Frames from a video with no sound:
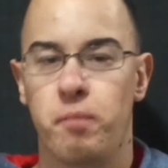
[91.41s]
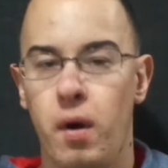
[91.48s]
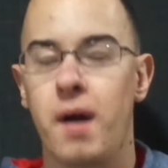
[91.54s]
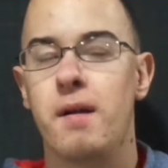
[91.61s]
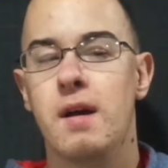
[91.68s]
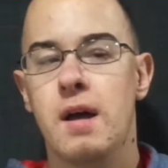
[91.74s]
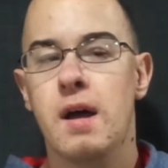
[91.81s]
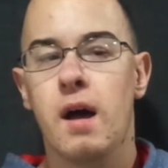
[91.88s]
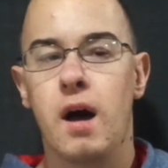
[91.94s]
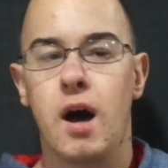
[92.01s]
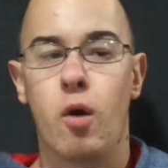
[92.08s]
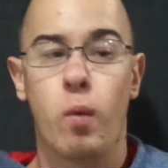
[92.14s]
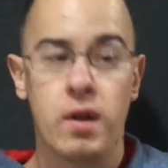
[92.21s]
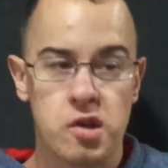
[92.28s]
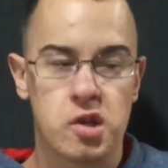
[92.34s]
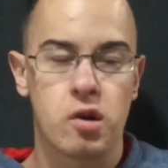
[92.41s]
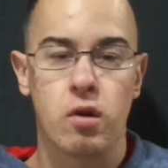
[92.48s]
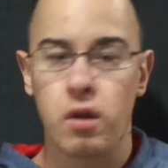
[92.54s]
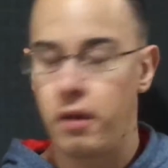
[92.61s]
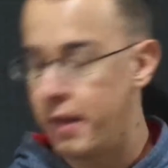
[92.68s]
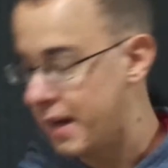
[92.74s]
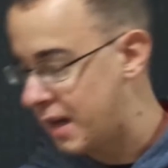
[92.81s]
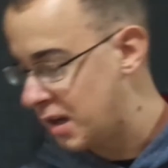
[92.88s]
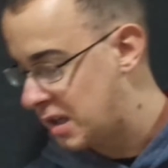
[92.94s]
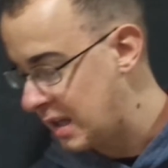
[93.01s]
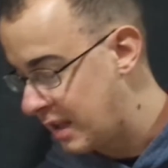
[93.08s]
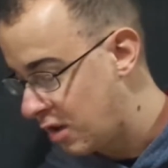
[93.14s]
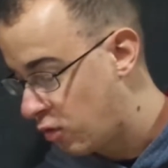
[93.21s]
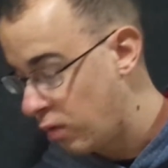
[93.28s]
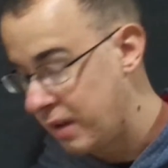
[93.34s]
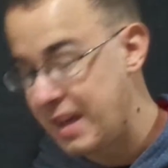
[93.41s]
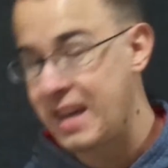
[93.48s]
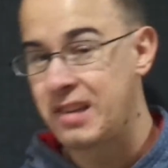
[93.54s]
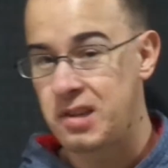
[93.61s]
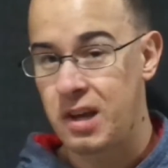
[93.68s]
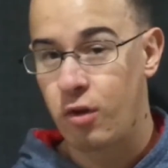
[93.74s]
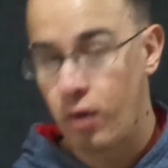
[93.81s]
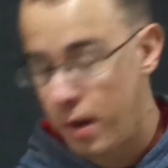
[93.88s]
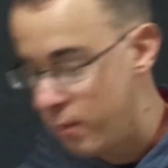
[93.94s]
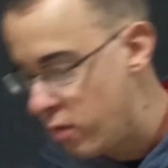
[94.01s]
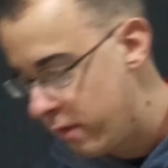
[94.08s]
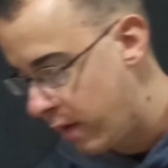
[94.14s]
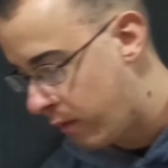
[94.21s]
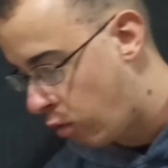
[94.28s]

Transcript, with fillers: But uh, with Solo, like I said, this really is a great movie.